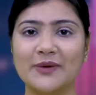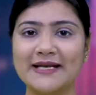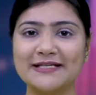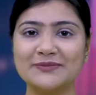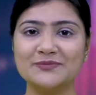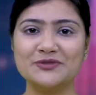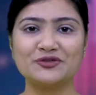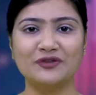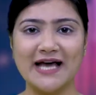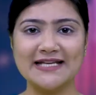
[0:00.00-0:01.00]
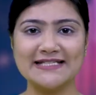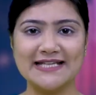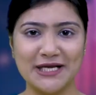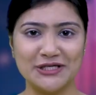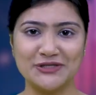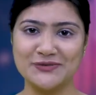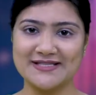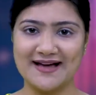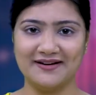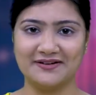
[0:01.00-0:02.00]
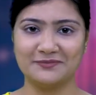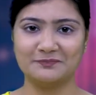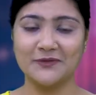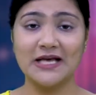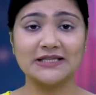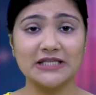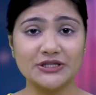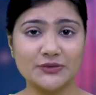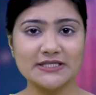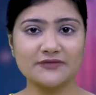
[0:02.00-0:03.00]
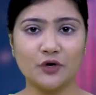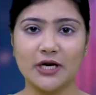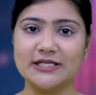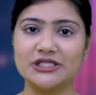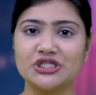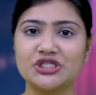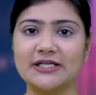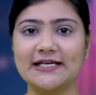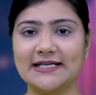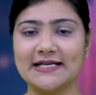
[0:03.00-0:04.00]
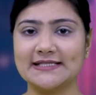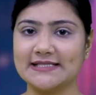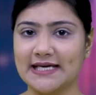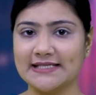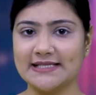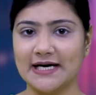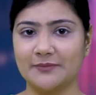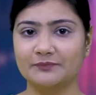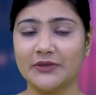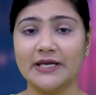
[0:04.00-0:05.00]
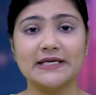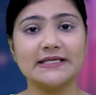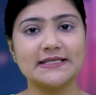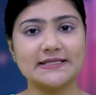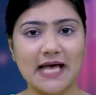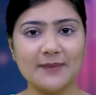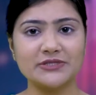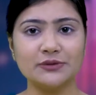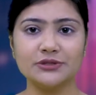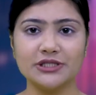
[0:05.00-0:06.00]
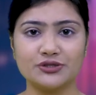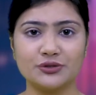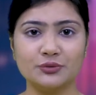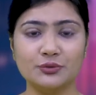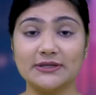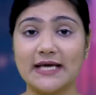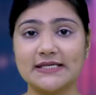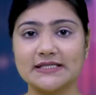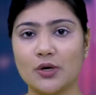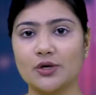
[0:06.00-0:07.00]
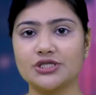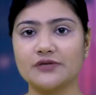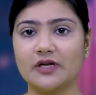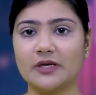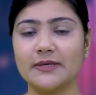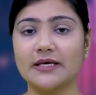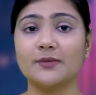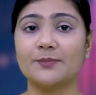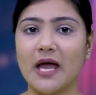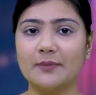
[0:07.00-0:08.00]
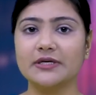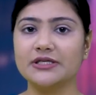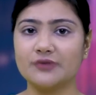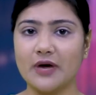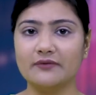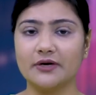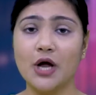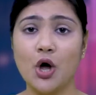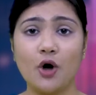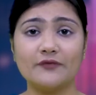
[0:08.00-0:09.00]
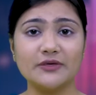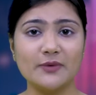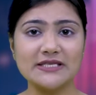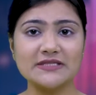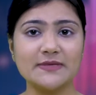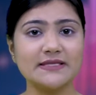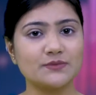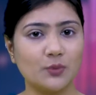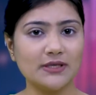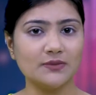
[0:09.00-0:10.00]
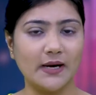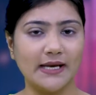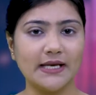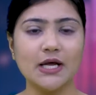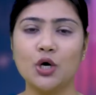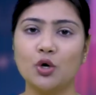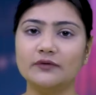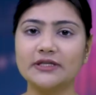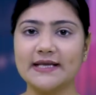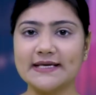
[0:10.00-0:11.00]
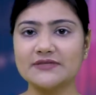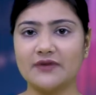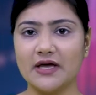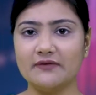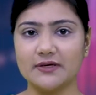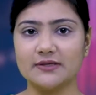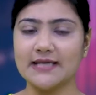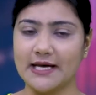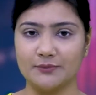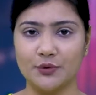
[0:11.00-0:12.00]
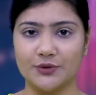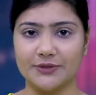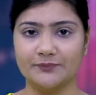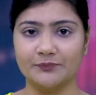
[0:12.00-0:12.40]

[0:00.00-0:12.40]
Welcome to Var India News Hour, the thrust for a digitally connected India. It is absolutely true that technology will be the primary driver of investments worldwide over the next five years and more.